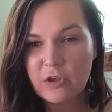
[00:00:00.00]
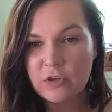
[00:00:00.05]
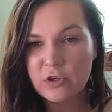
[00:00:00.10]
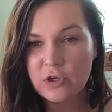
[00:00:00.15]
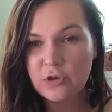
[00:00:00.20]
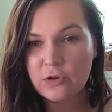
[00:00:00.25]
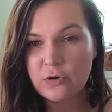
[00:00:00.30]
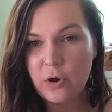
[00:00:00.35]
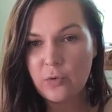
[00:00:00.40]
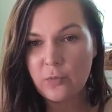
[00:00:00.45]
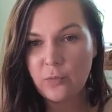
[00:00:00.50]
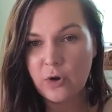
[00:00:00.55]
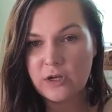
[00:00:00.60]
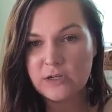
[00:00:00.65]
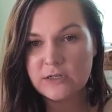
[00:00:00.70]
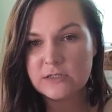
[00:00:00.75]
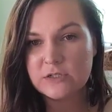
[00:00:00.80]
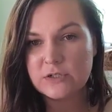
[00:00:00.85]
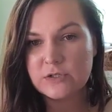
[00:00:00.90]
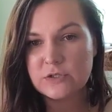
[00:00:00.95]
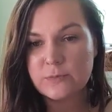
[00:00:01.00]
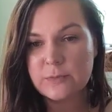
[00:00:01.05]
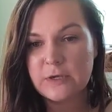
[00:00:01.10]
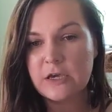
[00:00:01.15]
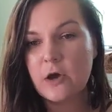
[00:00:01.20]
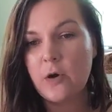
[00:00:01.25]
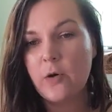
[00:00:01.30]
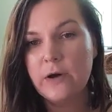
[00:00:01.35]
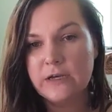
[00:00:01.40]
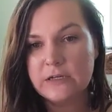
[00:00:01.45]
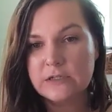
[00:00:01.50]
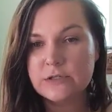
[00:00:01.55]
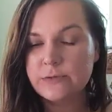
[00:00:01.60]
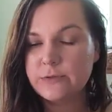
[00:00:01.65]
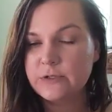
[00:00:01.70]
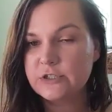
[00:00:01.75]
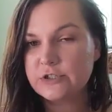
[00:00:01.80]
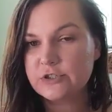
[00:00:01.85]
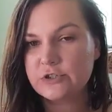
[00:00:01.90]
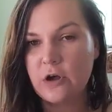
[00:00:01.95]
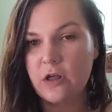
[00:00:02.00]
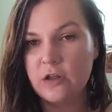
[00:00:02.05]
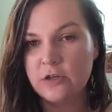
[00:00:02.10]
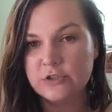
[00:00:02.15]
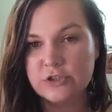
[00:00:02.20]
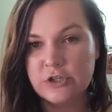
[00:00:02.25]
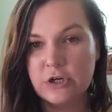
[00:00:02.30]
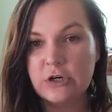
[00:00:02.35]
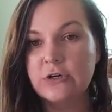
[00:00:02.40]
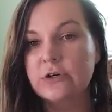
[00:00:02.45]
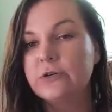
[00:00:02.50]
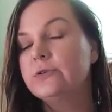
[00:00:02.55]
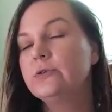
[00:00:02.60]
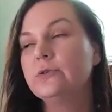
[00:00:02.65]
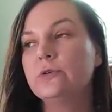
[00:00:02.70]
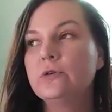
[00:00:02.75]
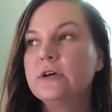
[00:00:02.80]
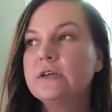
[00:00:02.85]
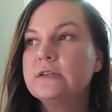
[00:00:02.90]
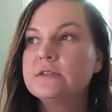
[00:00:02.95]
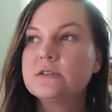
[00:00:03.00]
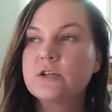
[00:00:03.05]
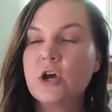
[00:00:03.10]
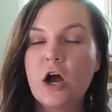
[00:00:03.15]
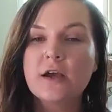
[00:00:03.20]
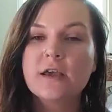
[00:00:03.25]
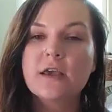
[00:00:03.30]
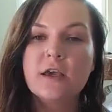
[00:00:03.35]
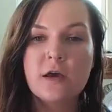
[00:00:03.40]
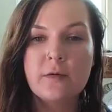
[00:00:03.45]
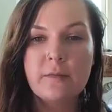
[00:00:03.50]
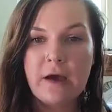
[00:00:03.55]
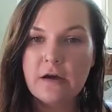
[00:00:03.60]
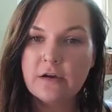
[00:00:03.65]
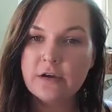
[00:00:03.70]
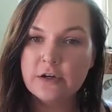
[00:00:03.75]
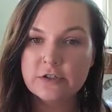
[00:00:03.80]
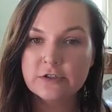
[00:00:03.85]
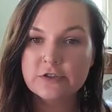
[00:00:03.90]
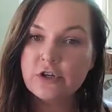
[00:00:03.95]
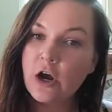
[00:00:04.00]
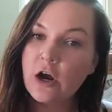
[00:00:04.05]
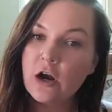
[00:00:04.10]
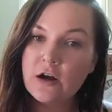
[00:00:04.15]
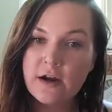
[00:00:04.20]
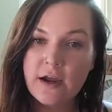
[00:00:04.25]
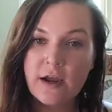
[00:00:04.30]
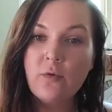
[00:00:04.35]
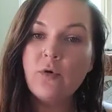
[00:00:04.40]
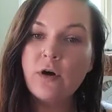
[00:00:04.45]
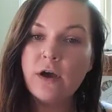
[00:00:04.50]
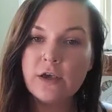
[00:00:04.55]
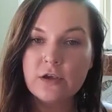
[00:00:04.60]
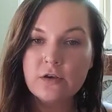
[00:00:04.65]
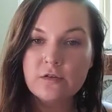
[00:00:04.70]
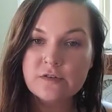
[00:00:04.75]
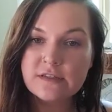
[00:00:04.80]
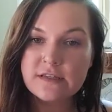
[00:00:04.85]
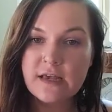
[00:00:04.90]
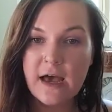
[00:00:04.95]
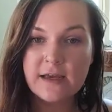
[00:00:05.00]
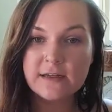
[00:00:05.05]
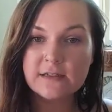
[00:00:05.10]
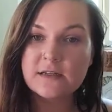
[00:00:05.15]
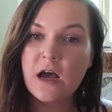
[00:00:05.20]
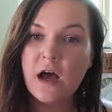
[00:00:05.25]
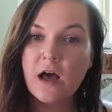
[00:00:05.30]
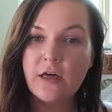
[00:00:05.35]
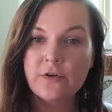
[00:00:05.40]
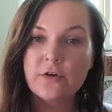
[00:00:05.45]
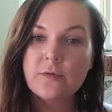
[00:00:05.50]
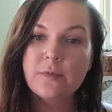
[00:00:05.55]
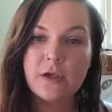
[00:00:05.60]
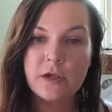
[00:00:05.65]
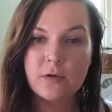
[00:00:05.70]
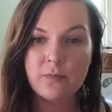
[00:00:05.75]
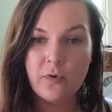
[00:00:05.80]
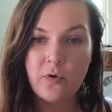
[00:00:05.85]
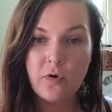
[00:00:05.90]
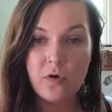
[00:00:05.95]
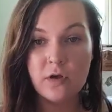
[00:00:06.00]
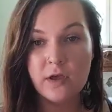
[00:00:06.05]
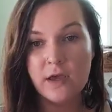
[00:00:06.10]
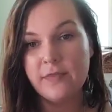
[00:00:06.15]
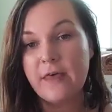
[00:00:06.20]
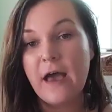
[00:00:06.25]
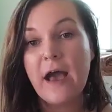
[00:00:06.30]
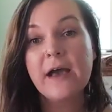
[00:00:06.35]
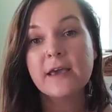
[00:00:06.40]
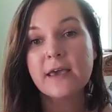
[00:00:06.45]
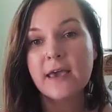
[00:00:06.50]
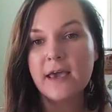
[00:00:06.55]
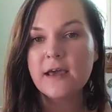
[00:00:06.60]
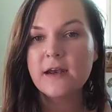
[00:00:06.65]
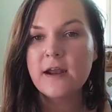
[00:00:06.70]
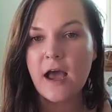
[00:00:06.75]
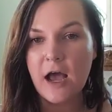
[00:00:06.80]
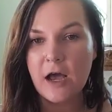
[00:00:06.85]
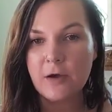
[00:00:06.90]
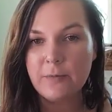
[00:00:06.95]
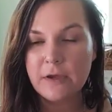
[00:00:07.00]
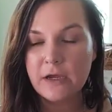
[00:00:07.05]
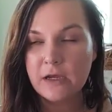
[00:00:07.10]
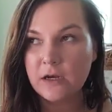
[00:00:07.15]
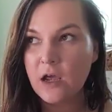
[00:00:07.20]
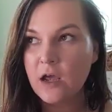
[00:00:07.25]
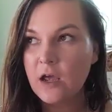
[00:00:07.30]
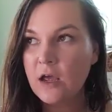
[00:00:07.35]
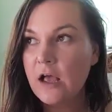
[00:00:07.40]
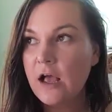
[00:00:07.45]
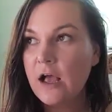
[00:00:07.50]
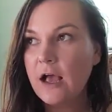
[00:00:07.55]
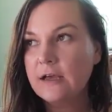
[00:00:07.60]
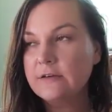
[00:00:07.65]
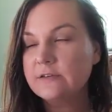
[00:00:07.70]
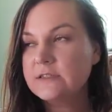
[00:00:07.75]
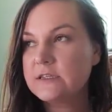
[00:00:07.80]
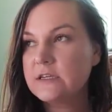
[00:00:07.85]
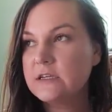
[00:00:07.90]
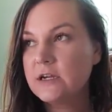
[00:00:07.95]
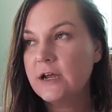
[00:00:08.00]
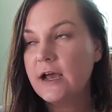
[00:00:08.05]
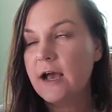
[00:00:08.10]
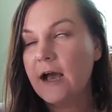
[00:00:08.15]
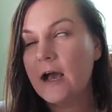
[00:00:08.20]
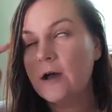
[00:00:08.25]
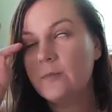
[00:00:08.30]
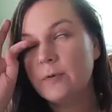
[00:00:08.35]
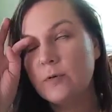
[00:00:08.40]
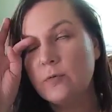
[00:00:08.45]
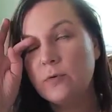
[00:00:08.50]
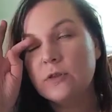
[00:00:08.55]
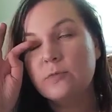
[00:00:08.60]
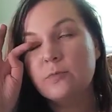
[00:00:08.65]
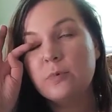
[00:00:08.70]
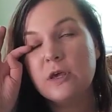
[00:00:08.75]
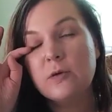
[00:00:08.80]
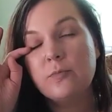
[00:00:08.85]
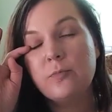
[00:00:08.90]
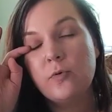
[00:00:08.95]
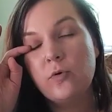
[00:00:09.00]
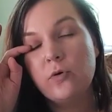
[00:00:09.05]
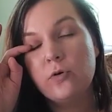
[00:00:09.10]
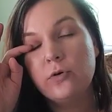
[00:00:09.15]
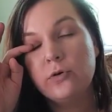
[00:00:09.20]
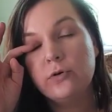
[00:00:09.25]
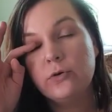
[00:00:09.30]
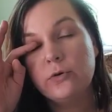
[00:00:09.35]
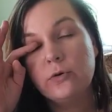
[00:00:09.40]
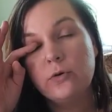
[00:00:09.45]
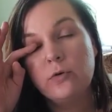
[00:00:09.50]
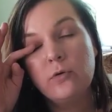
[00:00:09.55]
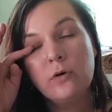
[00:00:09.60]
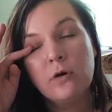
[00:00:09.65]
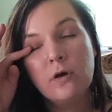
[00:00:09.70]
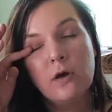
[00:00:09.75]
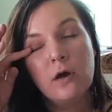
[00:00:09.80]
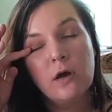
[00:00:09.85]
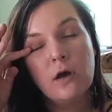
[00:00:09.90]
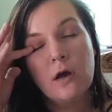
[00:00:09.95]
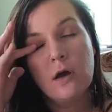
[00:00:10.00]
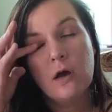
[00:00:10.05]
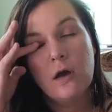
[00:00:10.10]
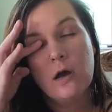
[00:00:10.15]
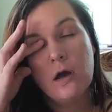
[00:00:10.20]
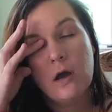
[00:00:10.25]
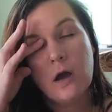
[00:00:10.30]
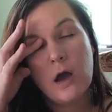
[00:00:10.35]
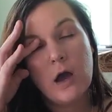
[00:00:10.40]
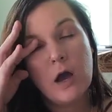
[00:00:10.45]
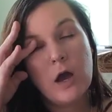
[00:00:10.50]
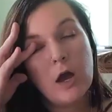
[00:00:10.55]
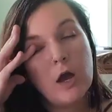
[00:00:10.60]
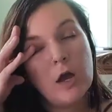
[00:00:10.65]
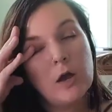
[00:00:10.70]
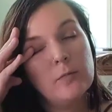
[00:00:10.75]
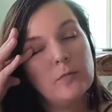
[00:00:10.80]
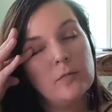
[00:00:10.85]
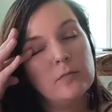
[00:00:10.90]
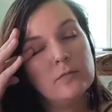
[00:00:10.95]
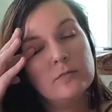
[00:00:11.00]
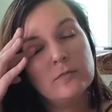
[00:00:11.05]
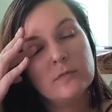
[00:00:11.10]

you don't want to be going to an astrologer who is talking about your chart and what you've said to other people and that can happen i've seen it happen with people who um